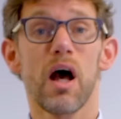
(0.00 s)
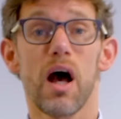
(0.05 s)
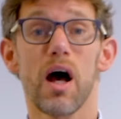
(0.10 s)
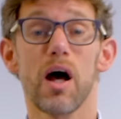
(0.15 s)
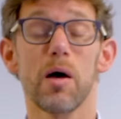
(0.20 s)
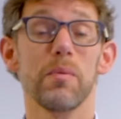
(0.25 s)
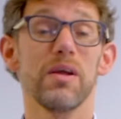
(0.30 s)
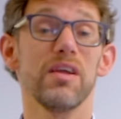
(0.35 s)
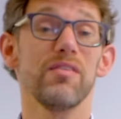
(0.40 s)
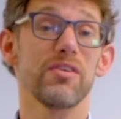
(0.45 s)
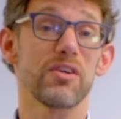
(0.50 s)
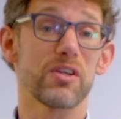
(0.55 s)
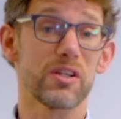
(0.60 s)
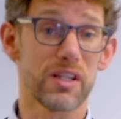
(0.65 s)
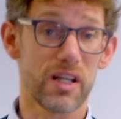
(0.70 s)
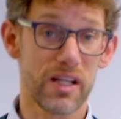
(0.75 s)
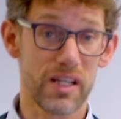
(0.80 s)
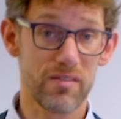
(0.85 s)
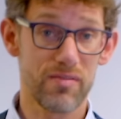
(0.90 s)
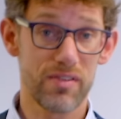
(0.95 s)
Um, if you could
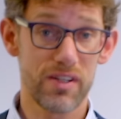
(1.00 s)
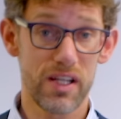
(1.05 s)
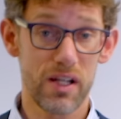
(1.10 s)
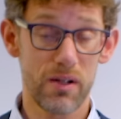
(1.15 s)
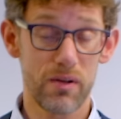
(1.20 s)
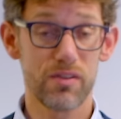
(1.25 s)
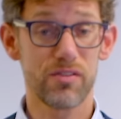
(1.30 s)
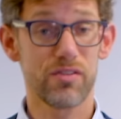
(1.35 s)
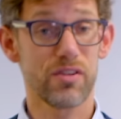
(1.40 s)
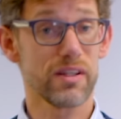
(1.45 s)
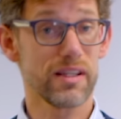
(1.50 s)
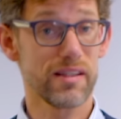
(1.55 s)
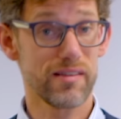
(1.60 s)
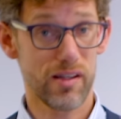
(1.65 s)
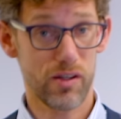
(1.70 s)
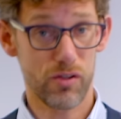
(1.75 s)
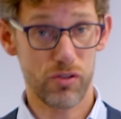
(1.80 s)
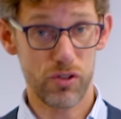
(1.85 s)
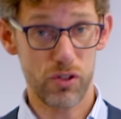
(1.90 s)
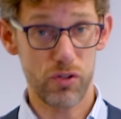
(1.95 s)
like the video, it certainly
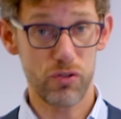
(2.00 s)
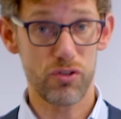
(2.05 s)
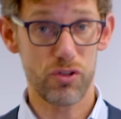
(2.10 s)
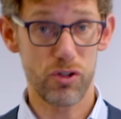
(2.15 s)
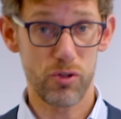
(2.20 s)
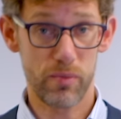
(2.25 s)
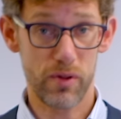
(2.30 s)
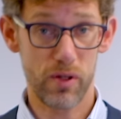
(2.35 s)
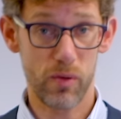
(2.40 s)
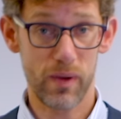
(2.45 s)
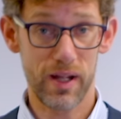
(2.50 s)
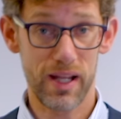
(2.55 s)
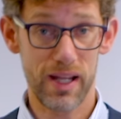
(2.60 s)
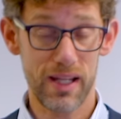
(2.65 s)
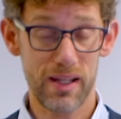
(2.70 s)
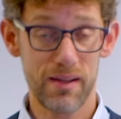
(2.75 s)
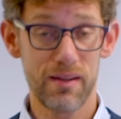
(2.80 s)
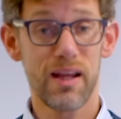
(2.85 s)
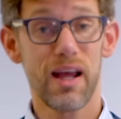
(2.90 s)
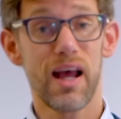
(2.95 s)
tells YouTube that we're
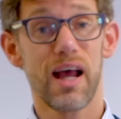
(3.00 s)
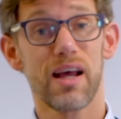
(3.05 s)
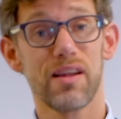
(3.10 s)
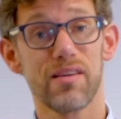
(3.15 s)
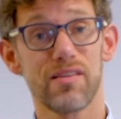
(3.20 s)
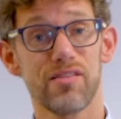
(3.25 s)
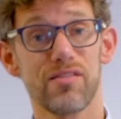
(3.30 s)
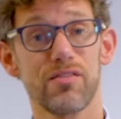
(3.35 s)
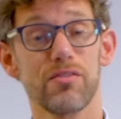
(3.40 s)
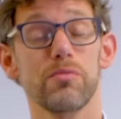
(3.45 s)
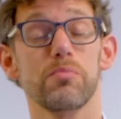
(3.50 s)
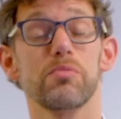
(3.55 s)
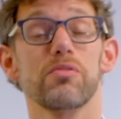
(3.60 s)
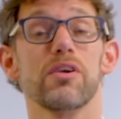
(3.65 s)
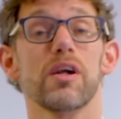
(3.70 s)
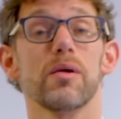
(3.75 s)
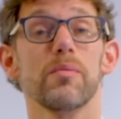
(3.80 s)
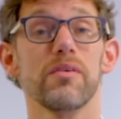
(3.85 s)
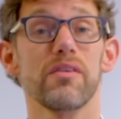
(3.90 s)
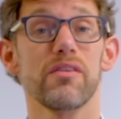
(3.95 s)
here and
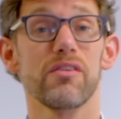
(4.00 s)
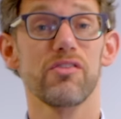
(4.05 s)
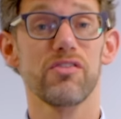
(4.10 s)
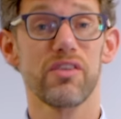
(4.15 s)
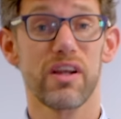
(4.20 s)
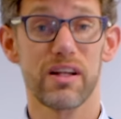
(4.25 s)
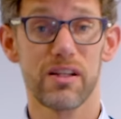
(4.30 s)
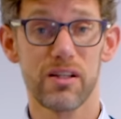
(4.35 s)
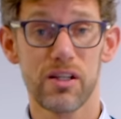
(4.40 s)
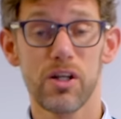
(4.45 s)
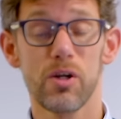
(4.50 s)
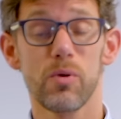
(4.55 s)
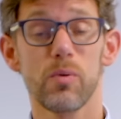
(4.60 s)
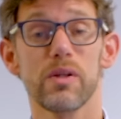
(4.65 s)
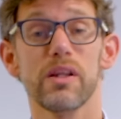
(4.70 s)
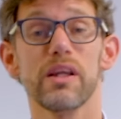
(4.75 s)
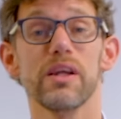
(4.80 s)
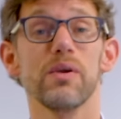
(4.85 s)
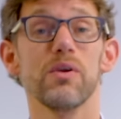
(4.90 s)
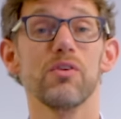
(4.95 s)
subscribing to the channel
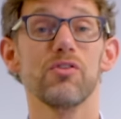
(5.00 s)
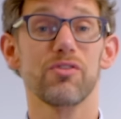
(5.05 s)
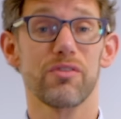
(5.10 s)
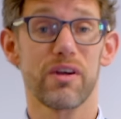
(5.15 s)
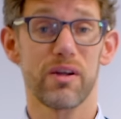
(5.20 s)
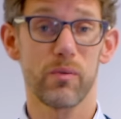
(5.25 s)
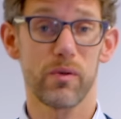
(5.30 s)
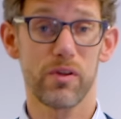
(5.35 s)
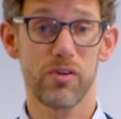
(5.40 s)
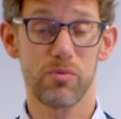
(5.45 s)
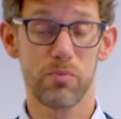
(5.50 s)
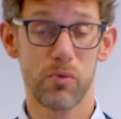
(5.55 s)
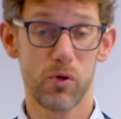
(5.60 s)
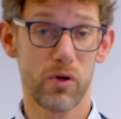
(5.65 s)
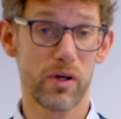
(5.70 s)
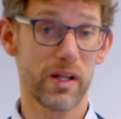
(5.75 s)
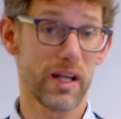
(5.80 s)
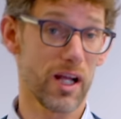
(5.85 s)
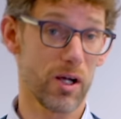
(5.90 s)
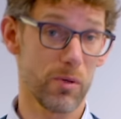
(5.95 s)
will let you interact with us
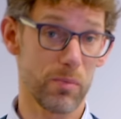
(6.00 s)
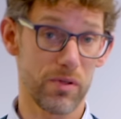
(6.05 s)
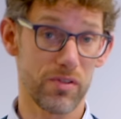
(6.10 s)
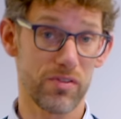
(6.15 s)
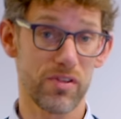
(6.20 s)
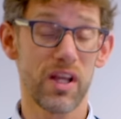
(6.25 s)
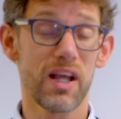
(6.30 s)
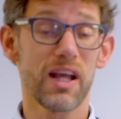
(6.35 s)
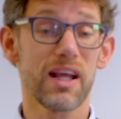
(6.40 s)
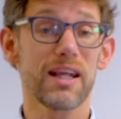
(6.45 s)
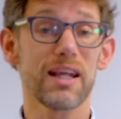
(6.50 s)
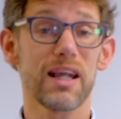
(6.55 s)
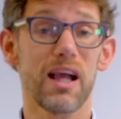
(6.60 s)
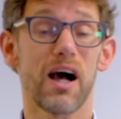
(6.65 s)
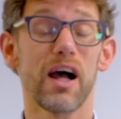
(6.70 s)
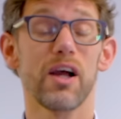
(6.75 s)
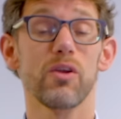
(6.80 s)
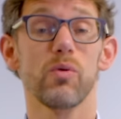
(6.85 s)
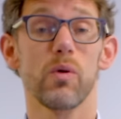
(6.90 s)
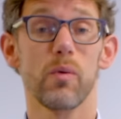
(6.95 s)
more and help us
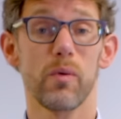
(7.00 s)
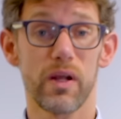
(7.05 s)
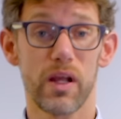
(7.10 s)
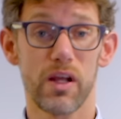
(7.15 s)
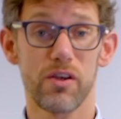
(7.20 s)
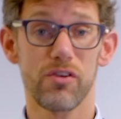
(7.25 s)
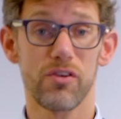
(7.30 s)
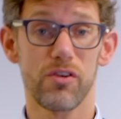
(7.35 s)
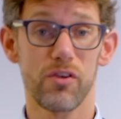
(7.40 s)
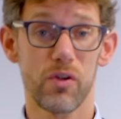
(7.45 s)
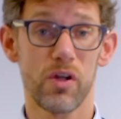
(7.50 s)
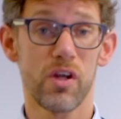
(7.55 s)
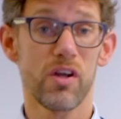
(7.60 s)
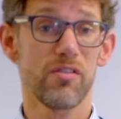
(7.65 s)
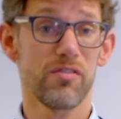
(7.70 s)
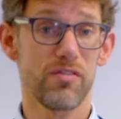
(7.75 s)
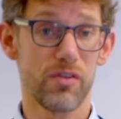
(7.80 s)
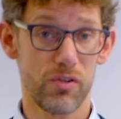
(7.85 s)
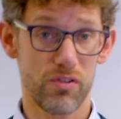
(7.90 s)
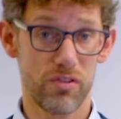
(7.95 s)
guide where we're going to do
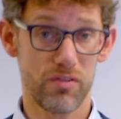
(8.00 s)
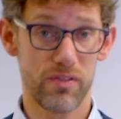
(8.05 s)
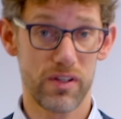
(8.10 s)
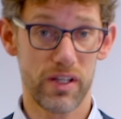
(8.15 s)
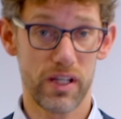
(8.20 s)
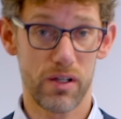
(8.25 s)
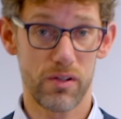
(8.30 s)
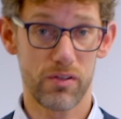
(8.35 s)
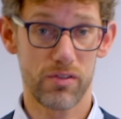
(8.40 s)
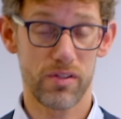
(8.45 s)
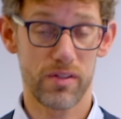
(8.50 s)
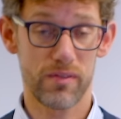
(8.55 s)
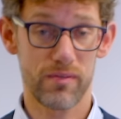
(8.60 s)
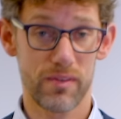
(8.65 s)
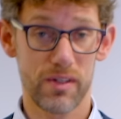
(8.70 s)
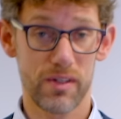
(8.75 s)
future videos.